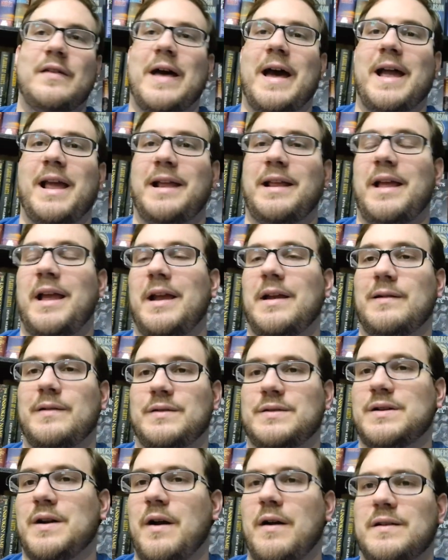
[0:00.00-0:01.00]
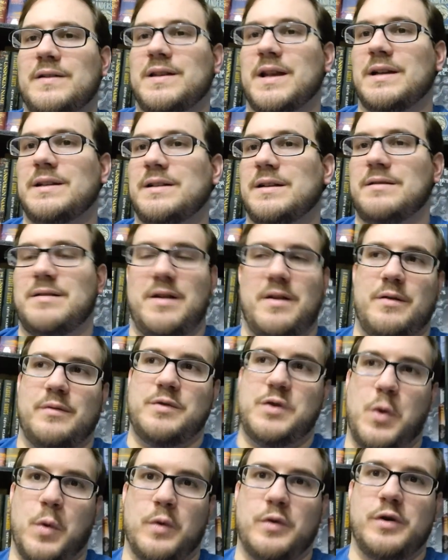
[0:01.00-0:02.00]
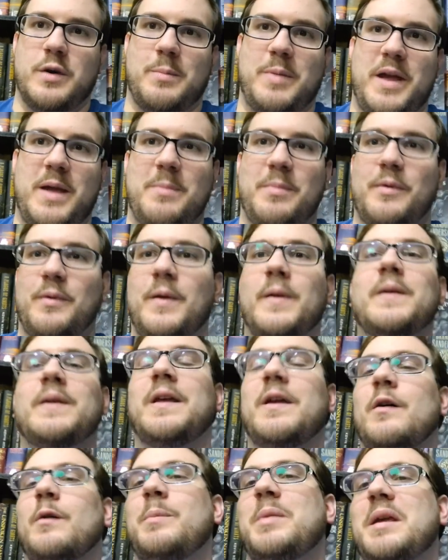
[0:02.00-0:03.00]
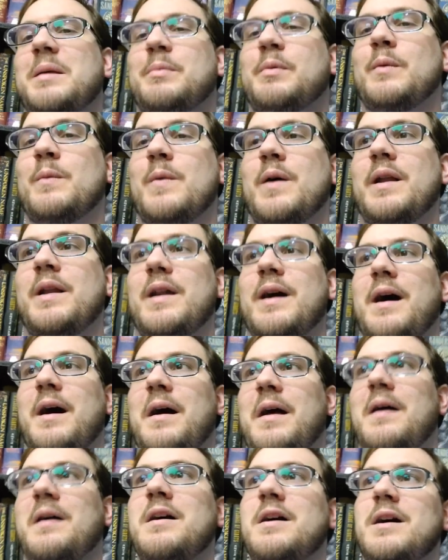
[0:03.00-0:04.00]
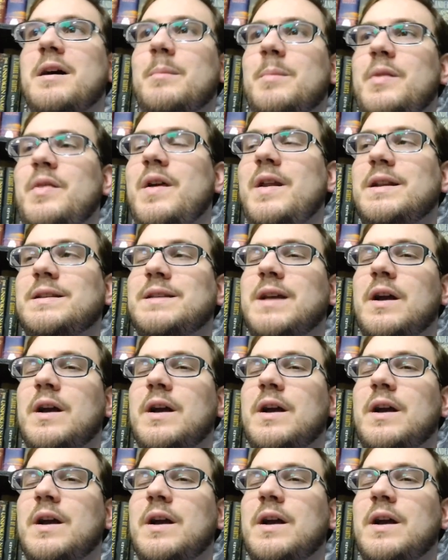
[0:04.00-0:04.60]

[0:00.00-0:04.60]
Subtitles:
that Adel's guards like to, torture people and kill people and whatnot. But then